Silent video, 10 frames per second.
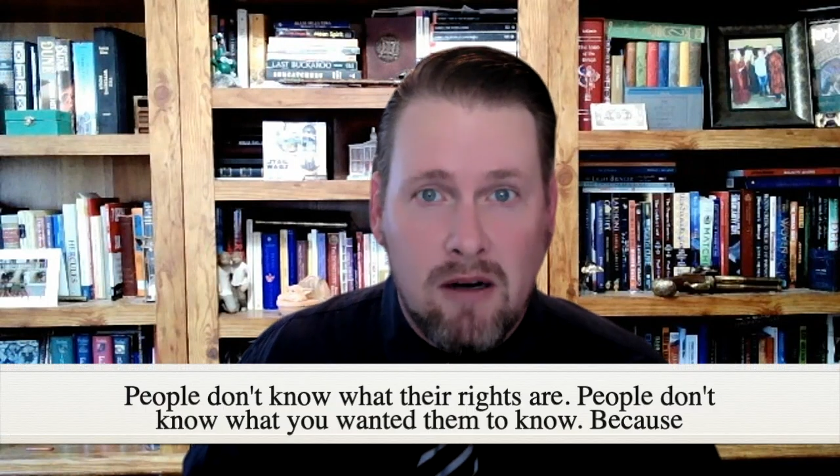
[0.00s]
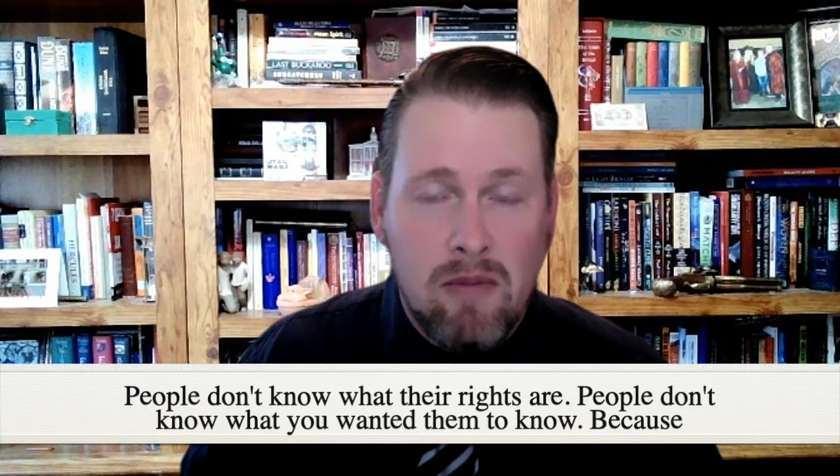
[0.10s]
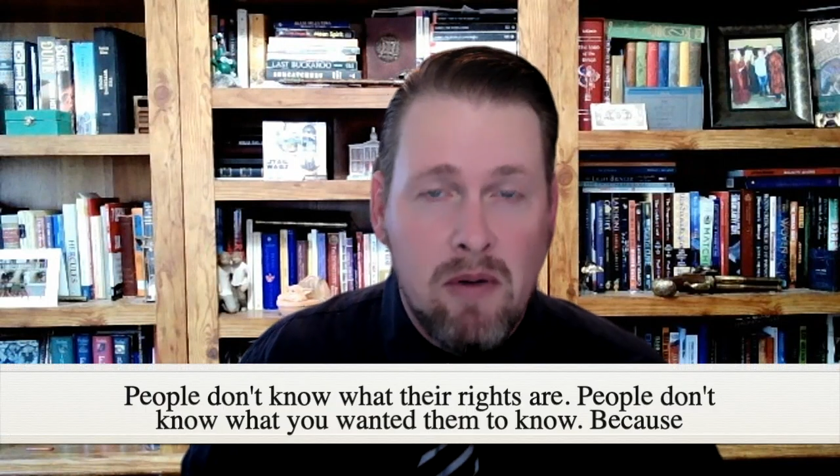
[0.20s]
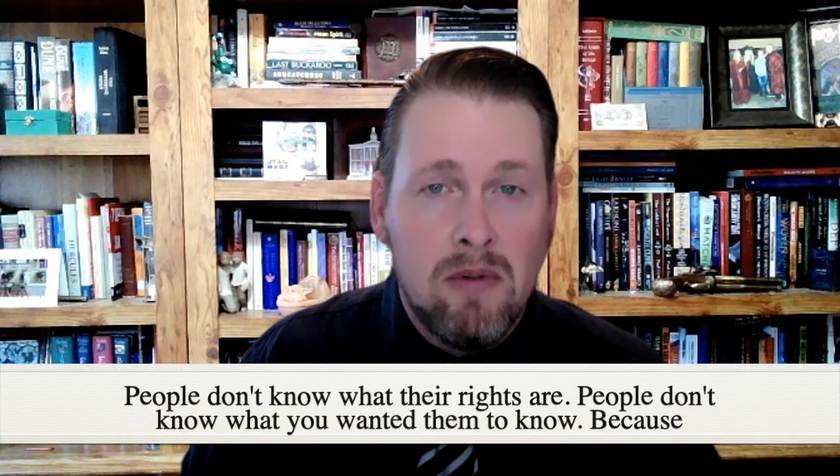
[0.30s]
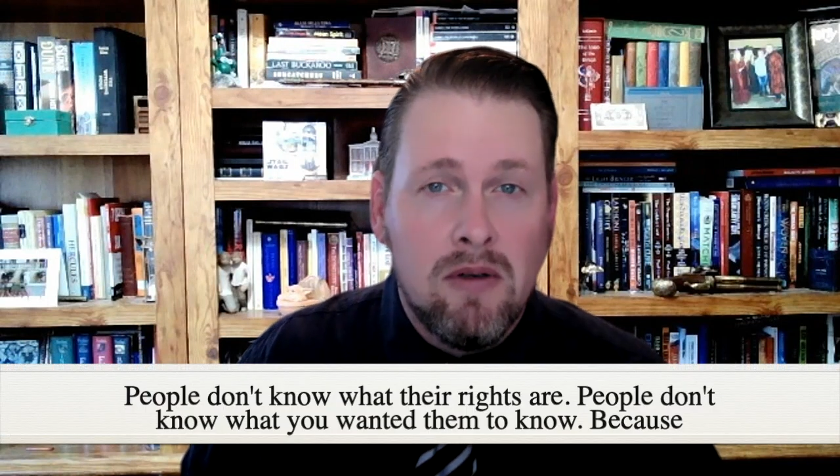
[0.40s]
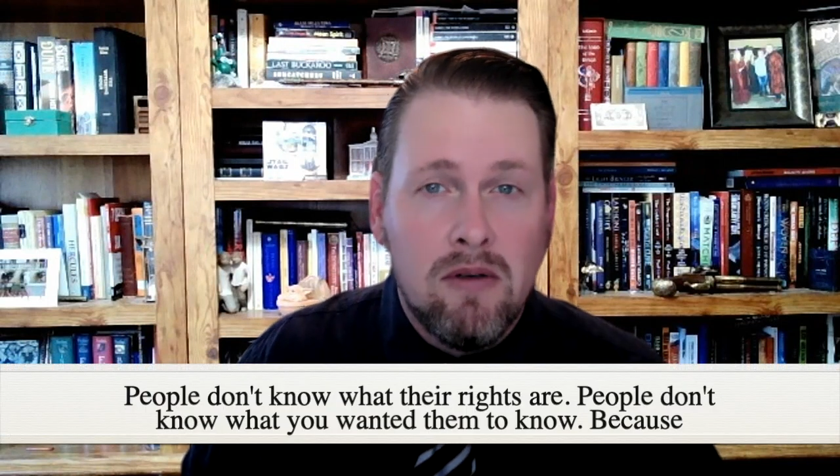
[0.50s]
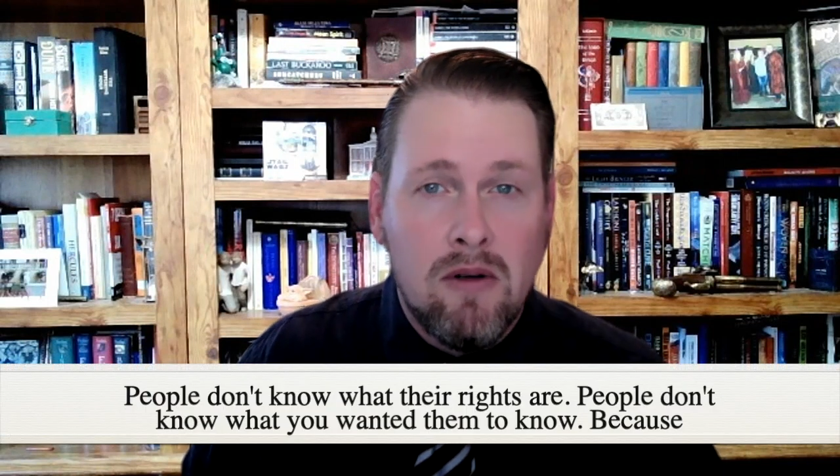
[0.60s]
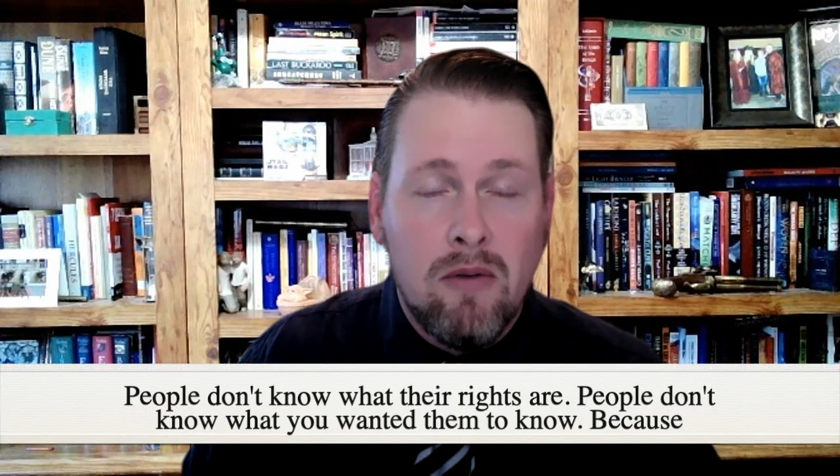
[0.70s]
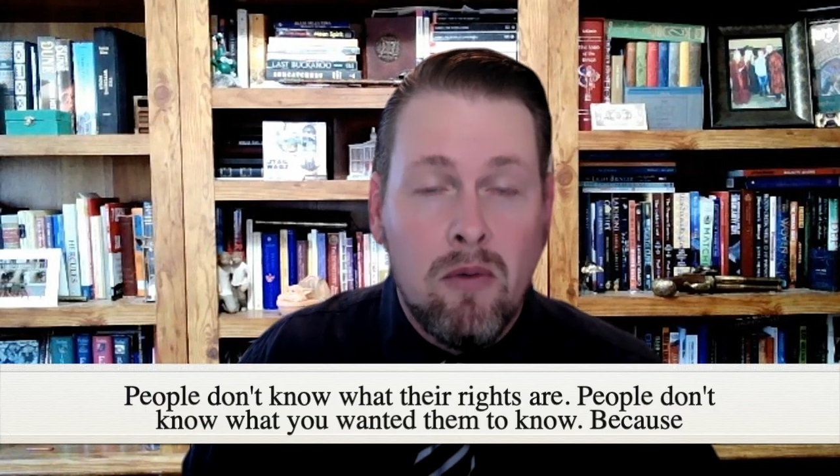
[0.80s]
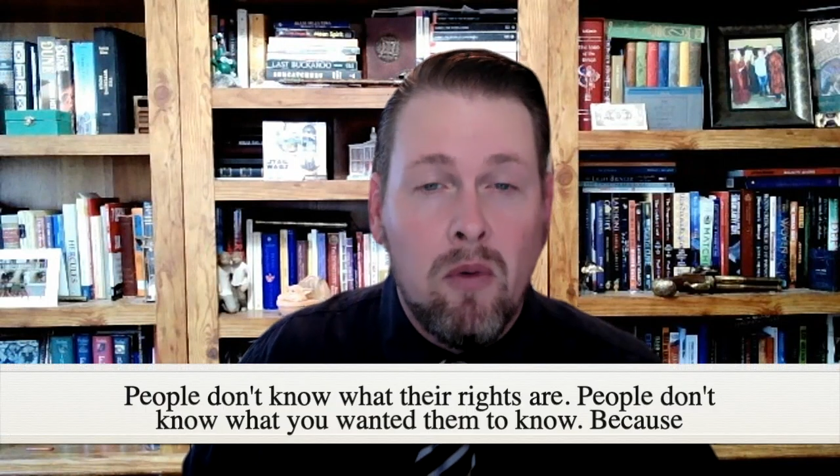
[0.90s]
People don't know
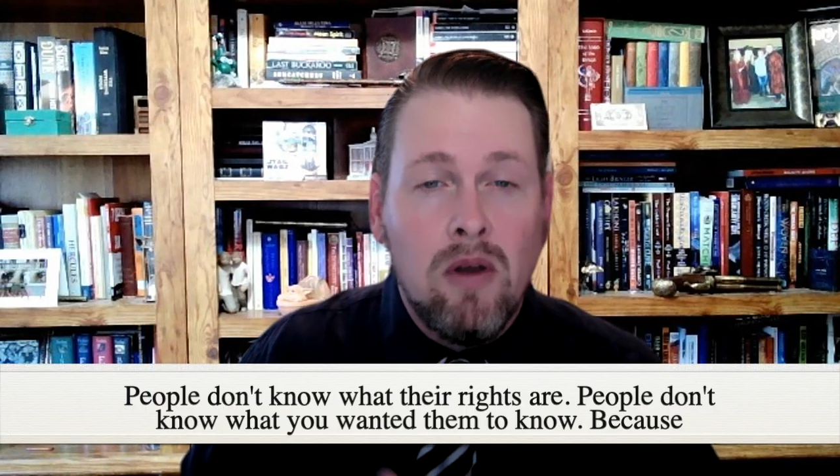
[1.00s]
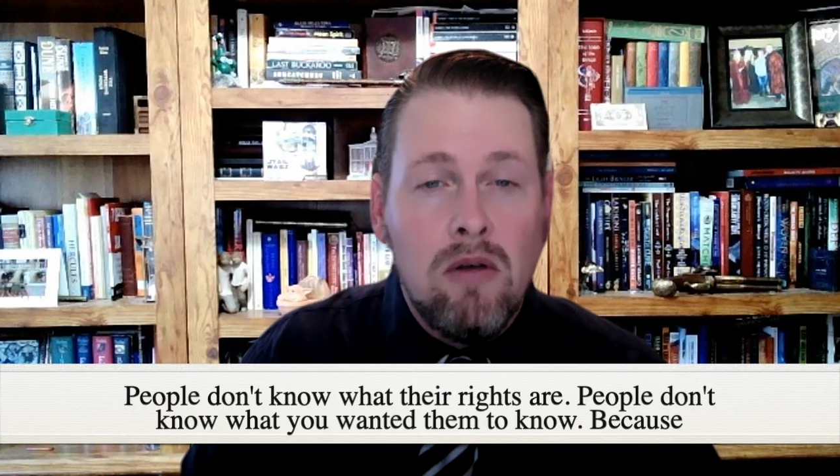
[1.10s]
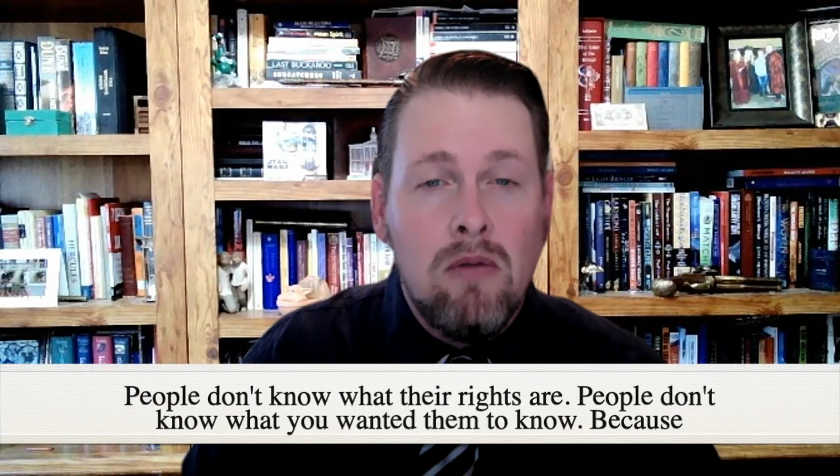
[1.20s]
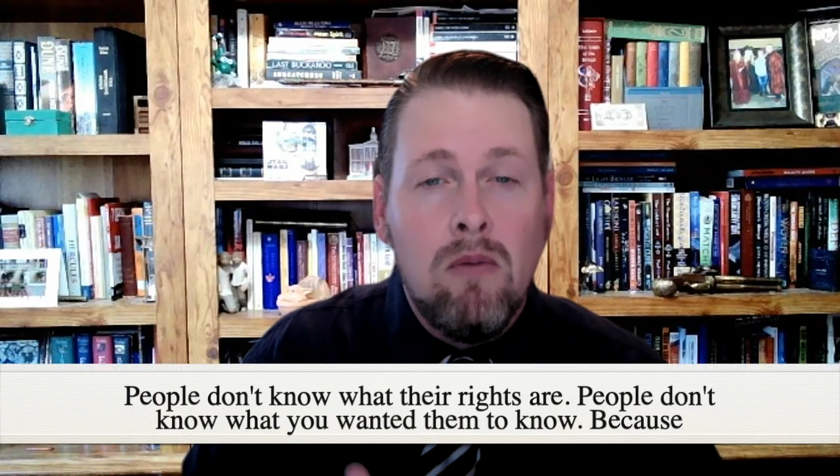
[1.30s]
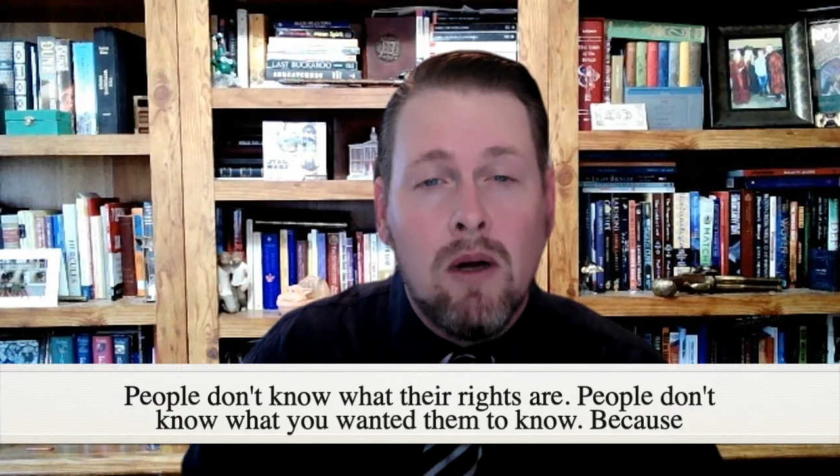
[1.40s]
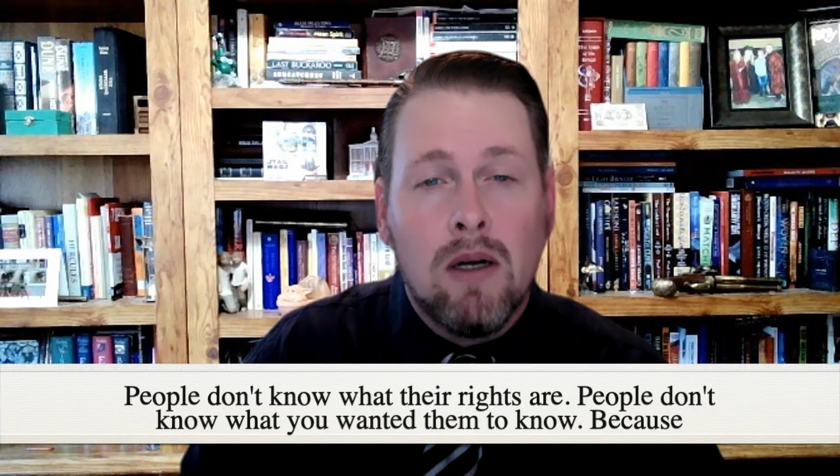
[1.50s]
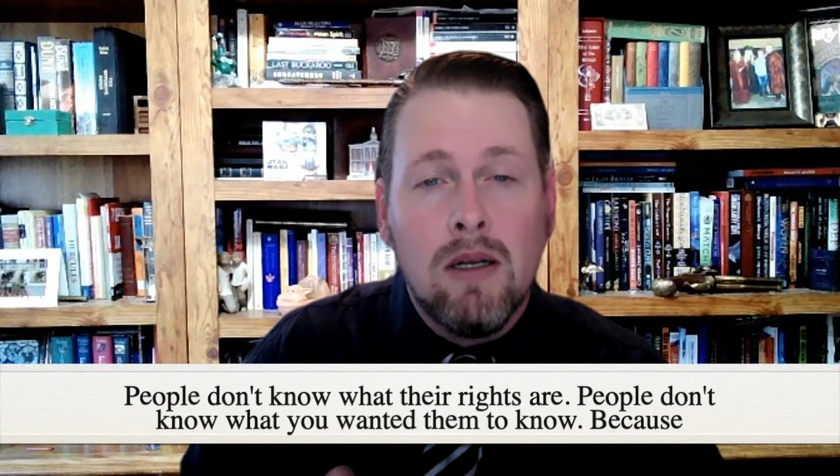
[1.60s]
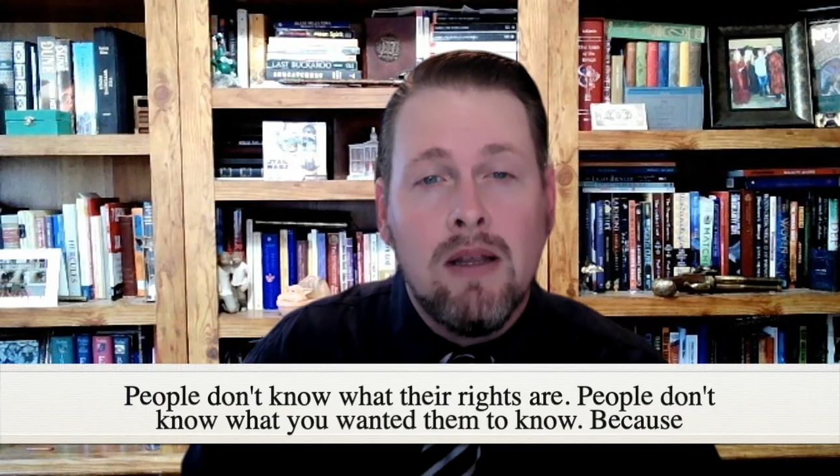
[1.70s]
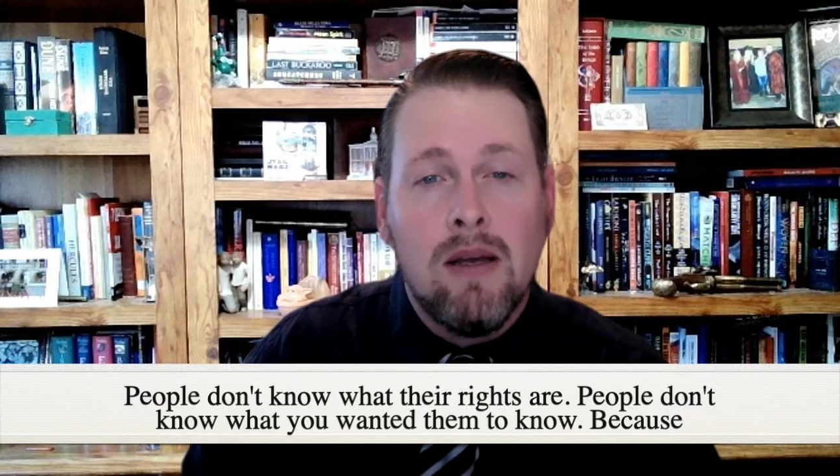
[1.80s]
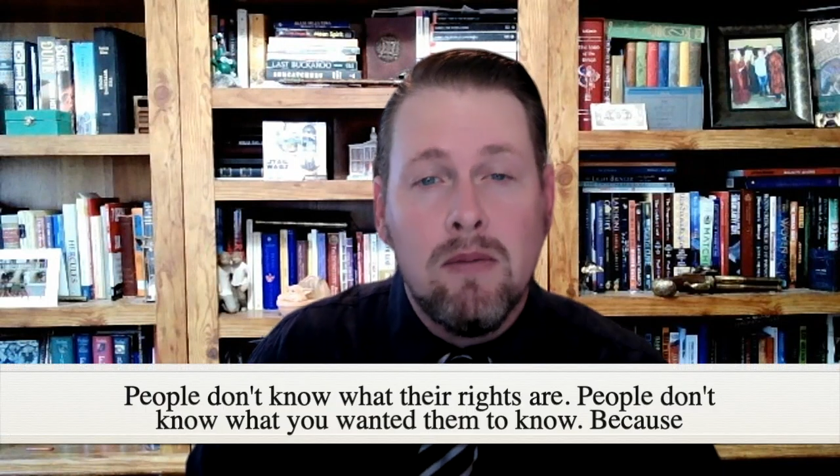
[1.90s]
what you wanted
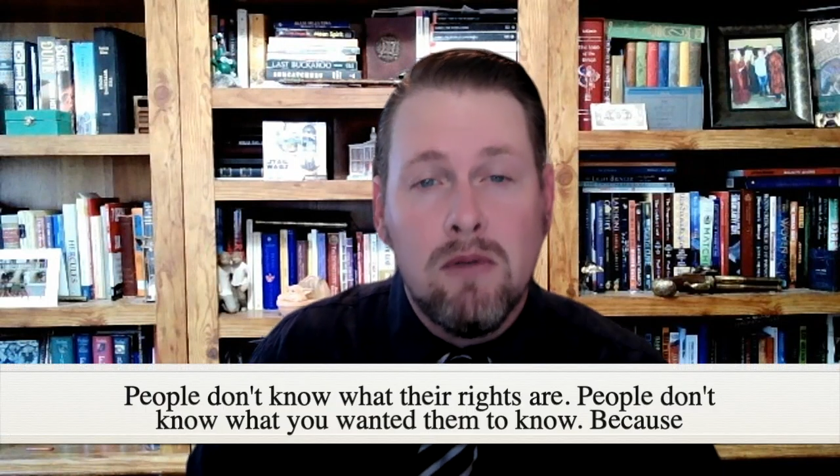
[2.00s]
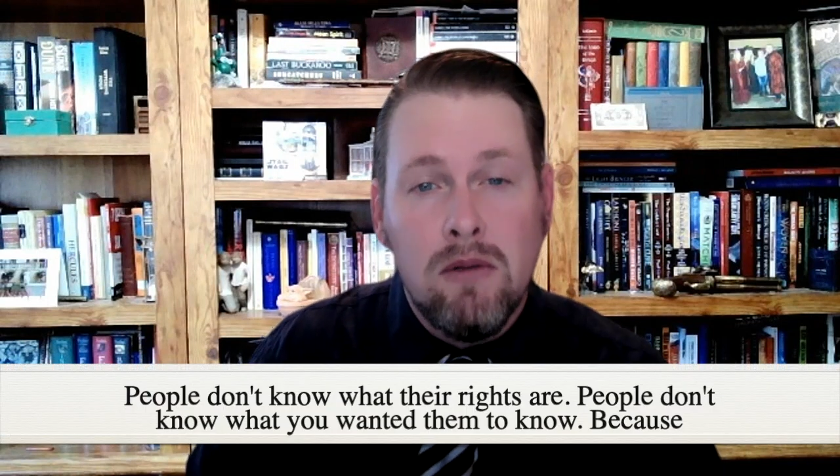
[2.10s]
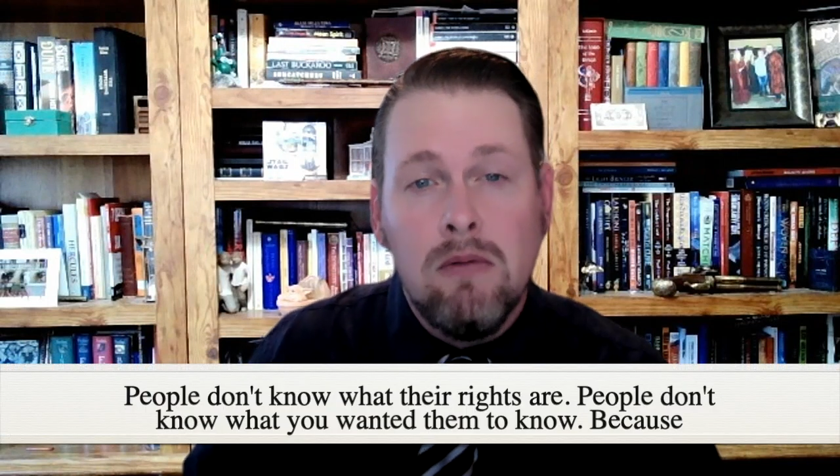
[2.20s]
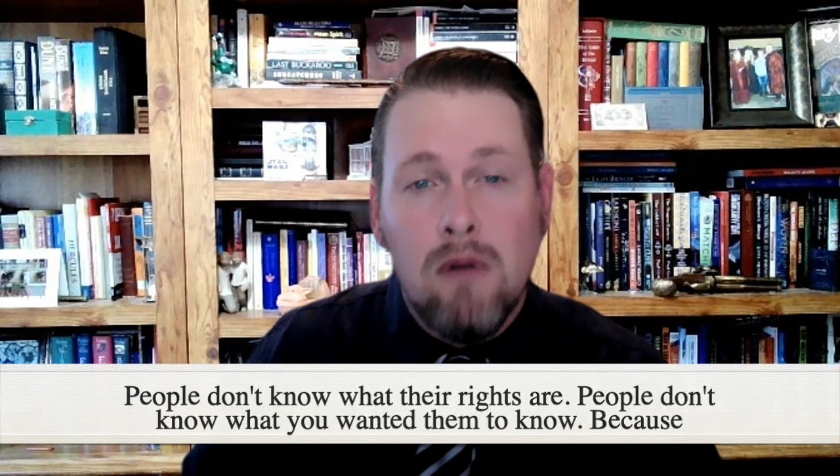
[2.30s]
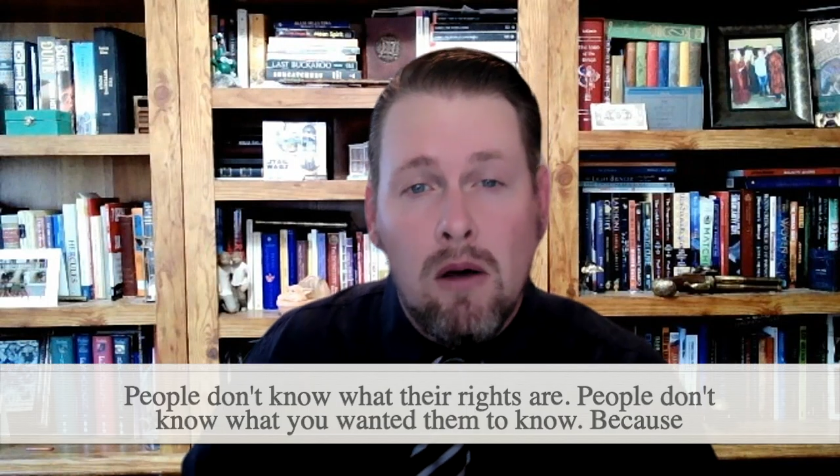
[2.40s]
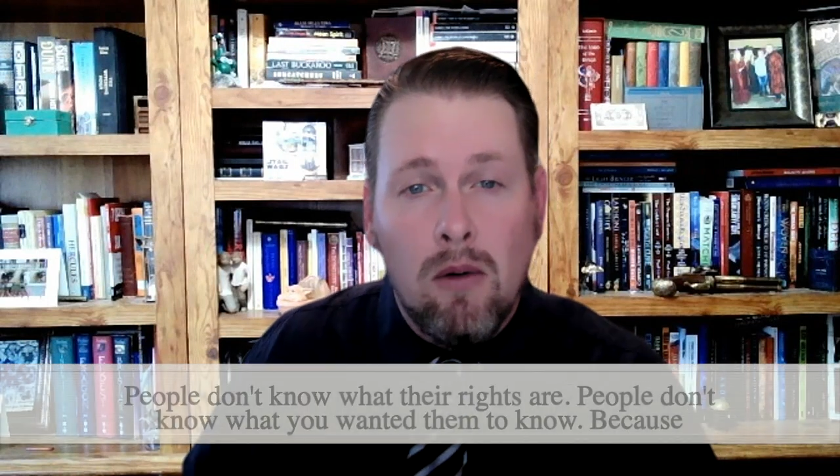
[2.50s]
them to know